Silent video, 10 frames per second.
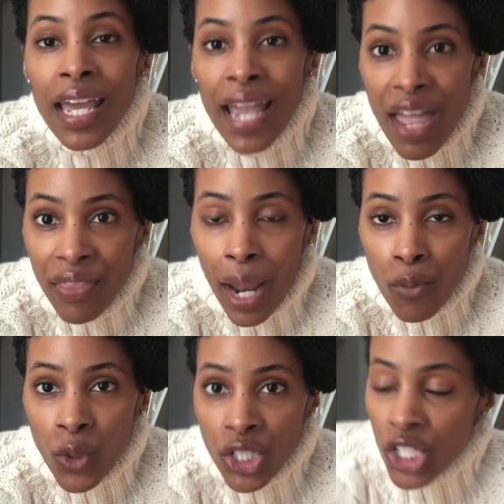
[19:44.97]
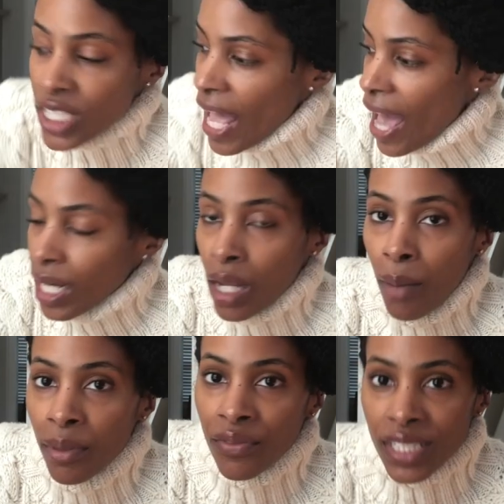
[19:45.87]
And then I'm going to just add a
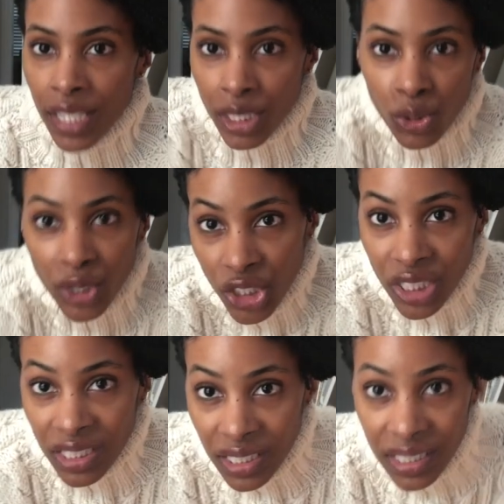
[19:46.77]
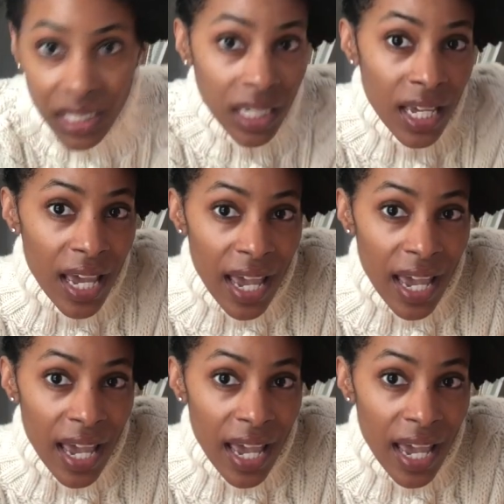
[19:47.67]
couple of accessories just to see.